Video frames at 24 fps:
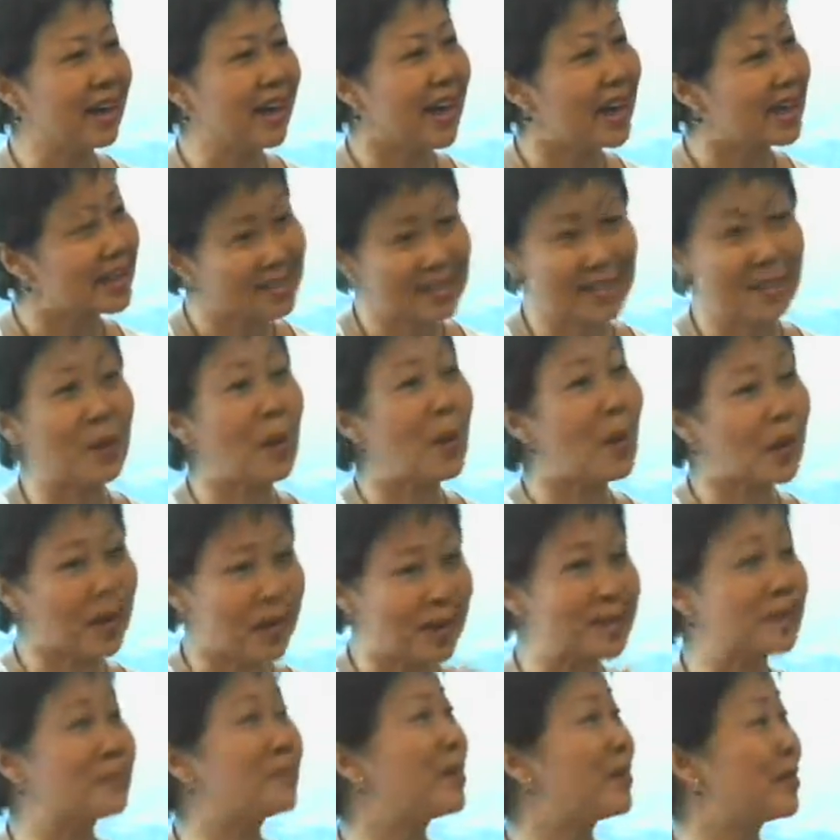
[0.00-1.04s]
as long
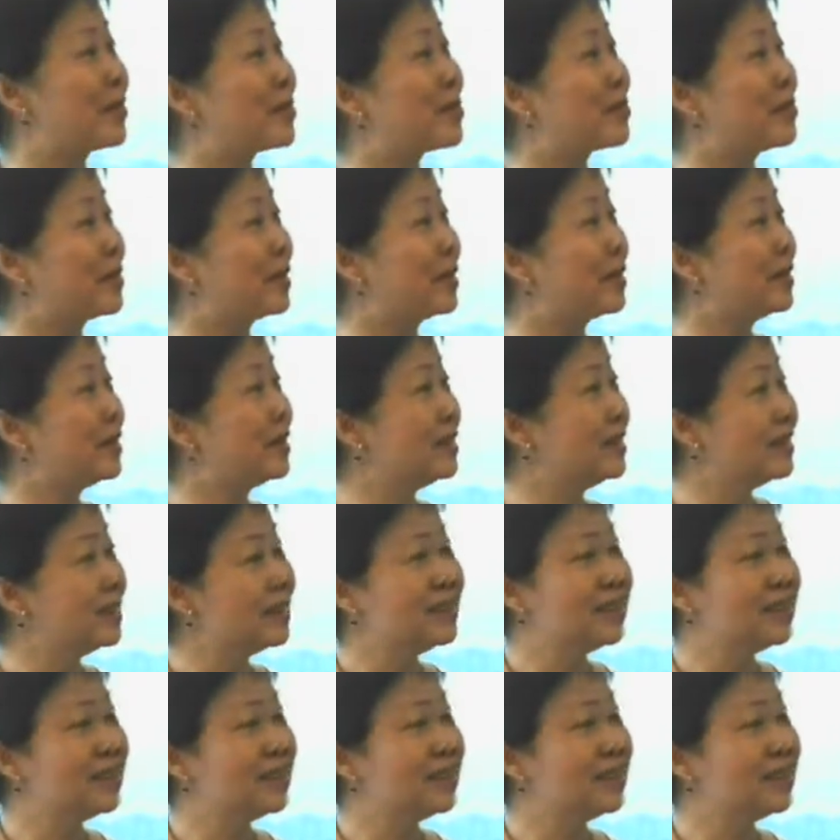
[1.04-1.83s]
as possible,